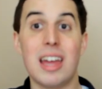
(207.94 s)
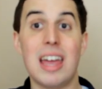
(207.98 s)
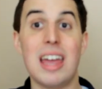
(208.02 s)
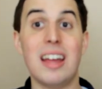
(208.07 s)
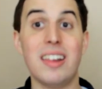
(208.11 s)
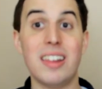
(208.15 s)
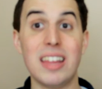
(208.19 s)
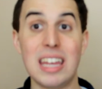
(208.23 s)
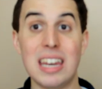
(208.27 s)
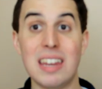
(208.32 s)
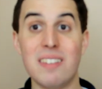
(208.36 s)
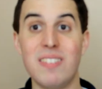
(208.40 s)

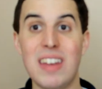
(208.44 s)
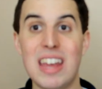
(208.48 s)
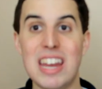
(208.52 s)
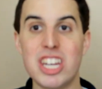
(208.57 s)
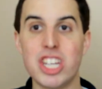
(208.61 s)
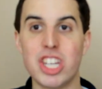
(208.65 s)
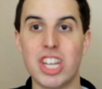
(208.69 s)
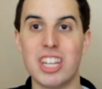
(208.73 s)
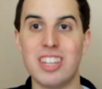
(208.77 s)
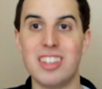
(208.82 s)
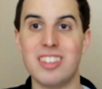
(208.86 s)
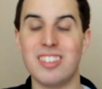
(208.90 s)
Alien
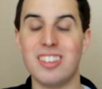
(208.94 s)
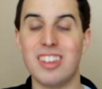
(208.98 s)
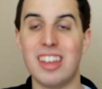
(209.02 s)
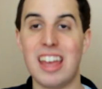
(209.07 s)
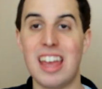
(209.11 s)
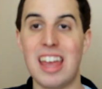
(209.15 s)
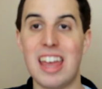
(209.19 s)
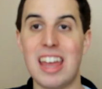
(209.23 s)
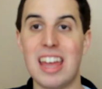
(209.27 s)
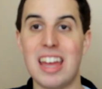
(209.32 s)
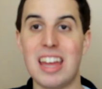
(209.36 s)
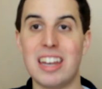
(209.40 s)
invasions,
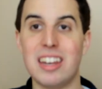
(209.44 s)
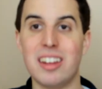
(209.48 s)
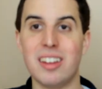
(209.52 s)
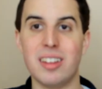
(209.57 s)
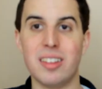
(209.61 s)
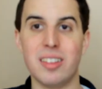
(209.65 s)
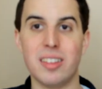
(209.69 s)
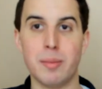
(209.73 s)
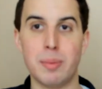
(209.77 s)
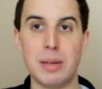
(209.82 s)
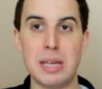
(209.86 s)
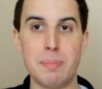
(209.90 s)

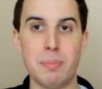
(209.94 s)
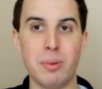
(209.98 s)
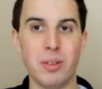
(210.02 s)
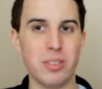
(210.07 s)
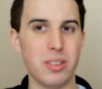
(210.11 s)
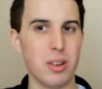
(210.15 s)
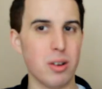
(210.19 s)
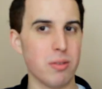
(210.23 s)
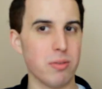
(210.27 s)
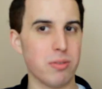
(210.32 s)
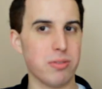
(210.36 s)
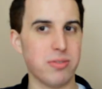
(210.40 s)
and the people
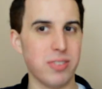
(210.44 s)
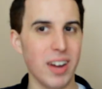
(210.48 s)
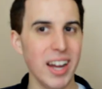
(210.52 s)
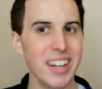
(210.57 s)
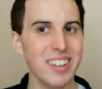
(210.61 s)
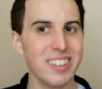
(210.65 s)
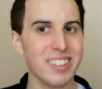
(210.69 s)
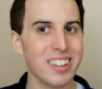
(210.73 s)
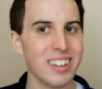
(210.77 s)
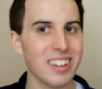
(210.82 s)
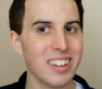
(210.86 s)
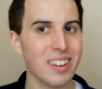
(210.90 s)
don't
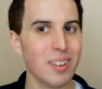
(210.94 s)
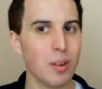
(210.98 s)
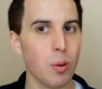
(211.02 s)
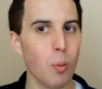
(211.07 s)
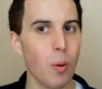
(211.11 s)
fight?